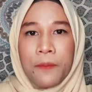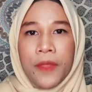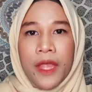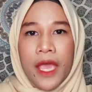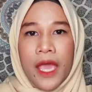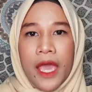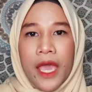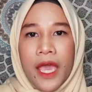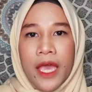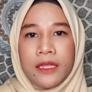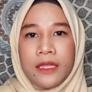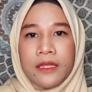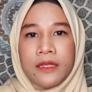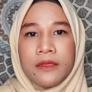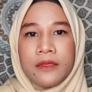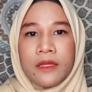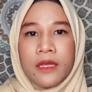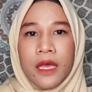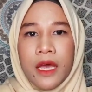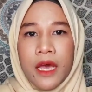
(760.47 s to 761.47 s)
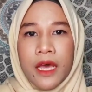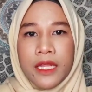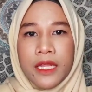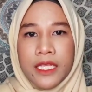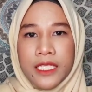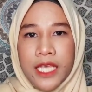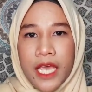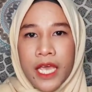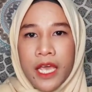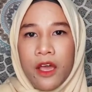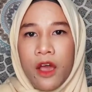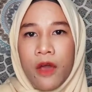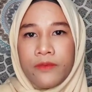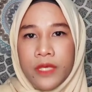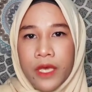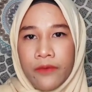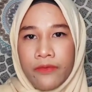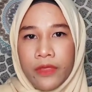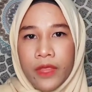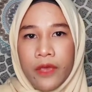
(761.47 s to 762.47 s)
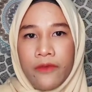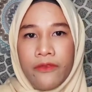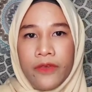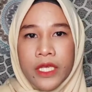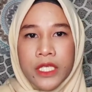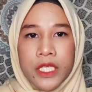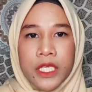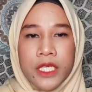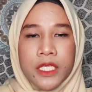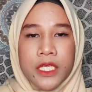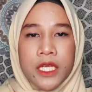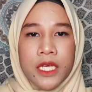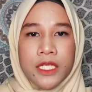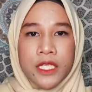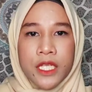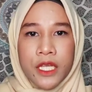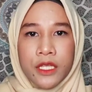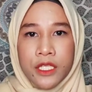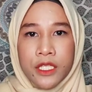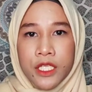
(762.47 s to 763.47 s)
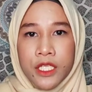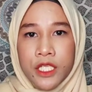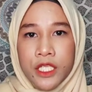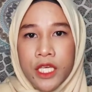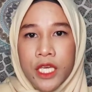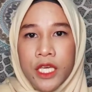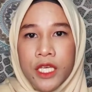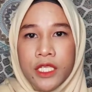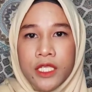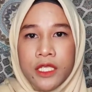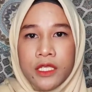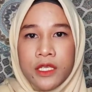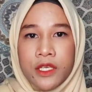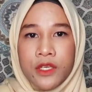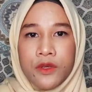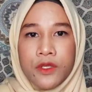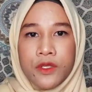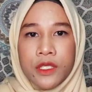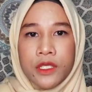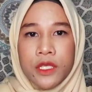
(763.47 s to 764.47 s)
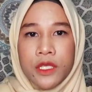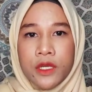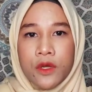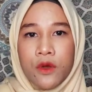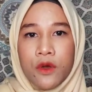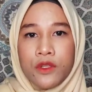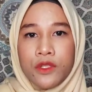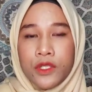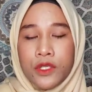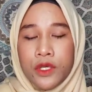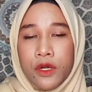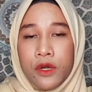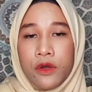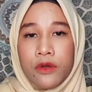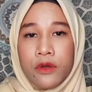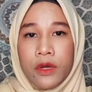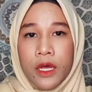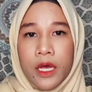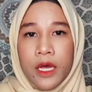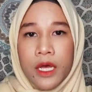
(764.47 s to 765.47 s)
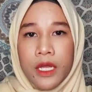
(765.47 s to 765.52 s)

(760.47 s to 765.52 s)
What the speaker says: and the second objective is strategies used to control